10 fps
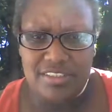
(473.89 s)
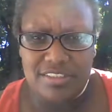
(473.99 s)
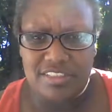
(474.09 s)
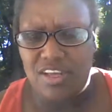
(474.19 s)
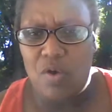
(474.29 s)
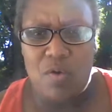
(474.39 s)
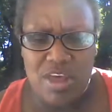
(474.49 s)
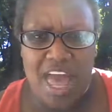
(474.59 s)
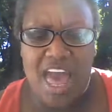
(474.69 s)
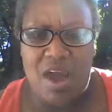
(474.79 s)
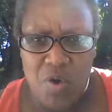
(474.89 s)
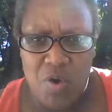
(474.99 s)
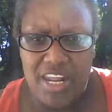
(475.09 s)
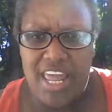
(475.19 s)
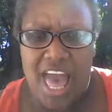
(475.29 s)
So
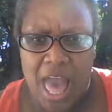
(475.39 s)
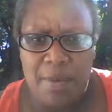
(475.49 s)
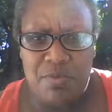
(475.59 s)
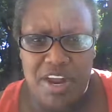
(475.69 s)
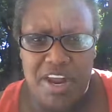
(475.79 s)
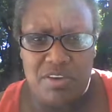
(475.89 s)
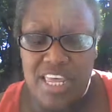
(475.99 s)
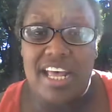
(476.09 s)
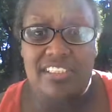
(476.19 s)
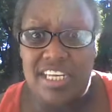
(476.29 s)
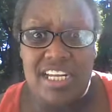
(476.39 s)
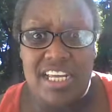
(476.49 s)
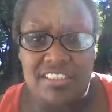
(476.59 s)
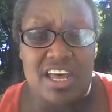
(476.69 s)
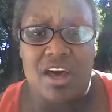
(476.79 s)
what? I'm wearing, yes, it
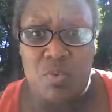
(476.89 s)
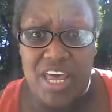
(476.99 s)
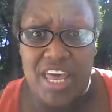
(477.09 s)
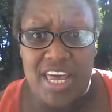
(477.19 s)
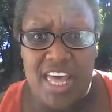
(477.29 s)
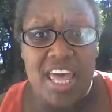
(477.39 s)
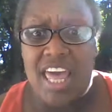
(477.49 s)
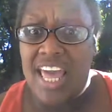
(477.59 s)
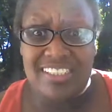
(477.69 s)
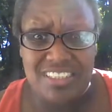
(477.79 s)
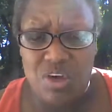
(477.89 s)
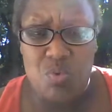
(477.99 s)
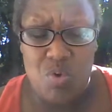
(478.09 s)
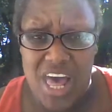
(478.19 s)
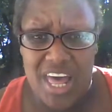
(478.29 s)
is a wig. And so
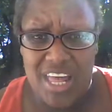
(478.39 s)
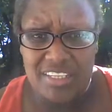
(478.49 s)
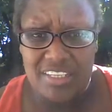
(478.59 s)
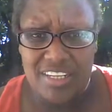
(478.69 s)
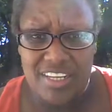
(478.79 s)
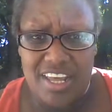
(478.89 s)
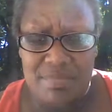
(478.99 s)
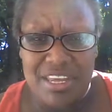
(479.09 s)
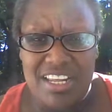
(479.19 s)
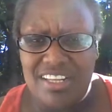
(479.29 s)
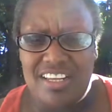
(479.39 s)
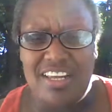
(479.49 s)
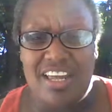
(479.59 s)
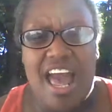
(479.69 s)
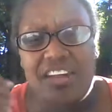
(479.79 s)
what? I mean,
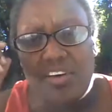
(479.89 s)
I don't